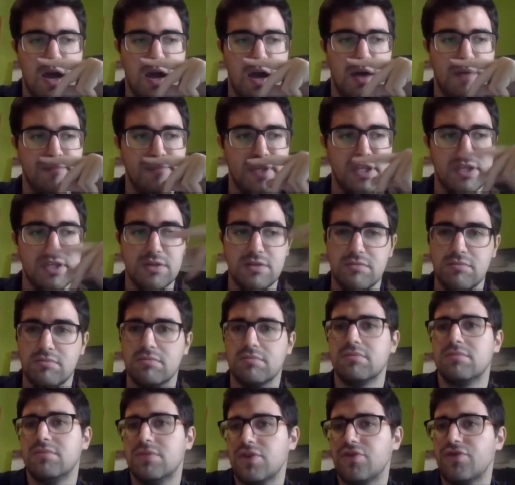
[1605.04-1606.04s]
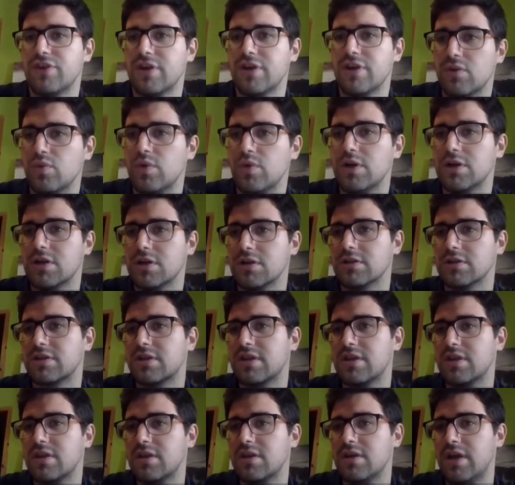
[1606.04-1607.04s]
in the real world
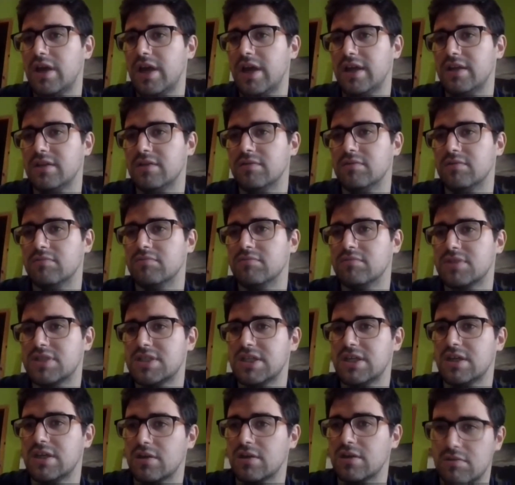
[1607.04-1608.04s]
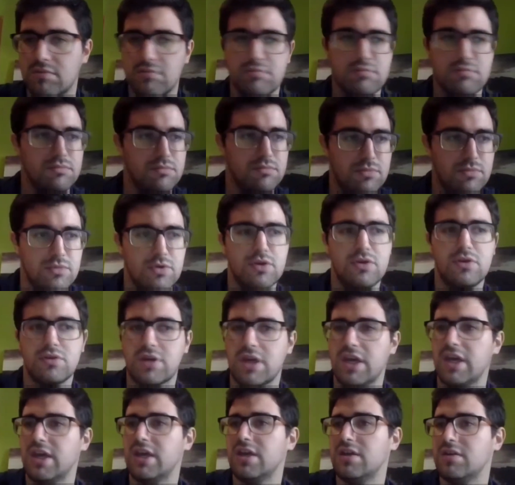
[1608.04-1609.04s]
and seeing,
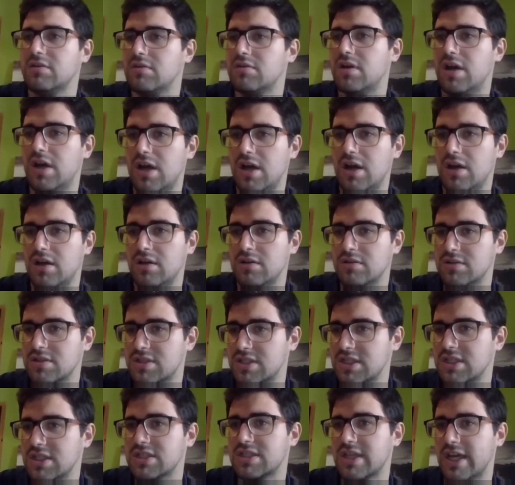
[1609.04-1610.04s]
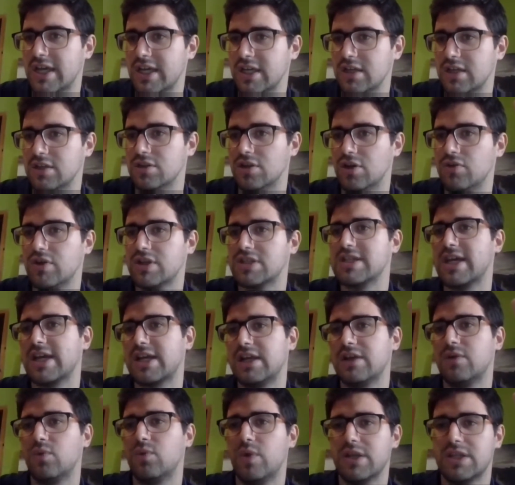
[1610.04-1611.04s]
okay, since I know exactly
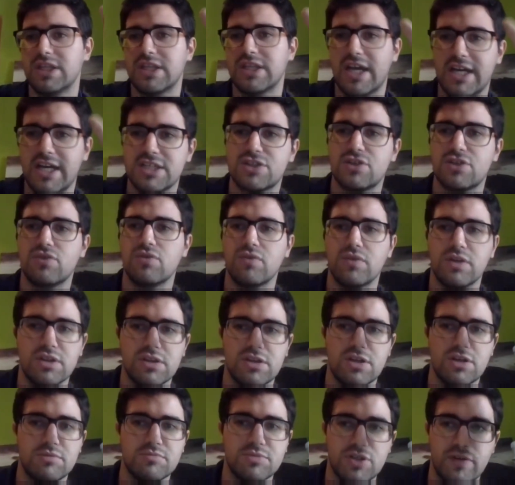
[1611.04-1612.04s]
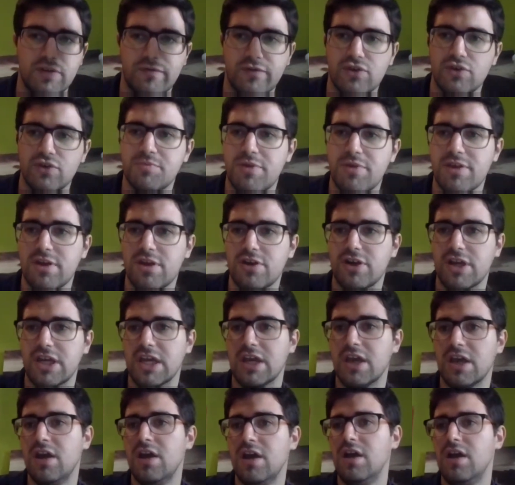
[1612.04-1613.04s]
what it has to do in terms of group theory,
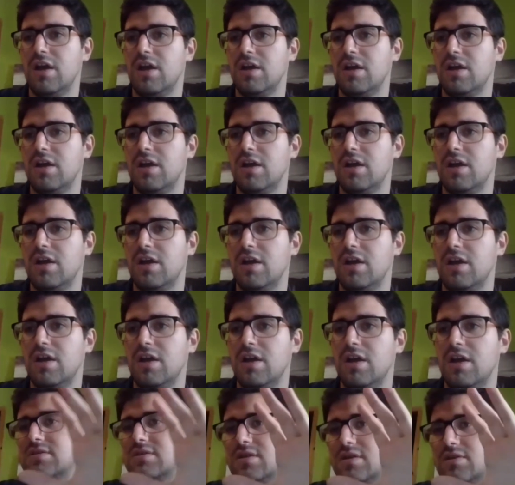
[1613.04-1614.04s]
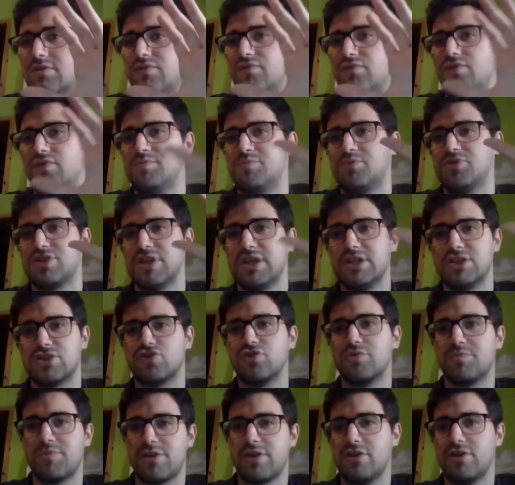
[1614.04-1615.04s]
this represents group
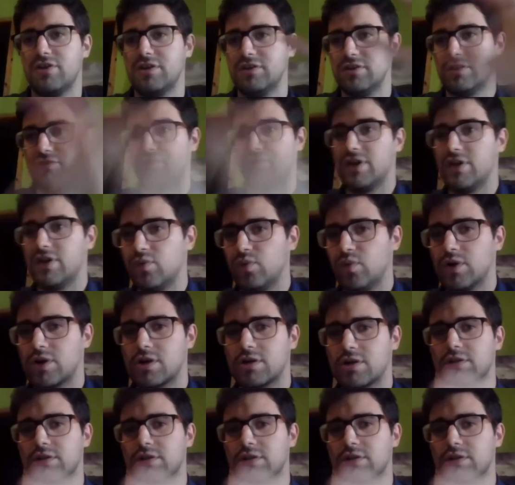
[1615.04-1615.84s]
theory in the real world.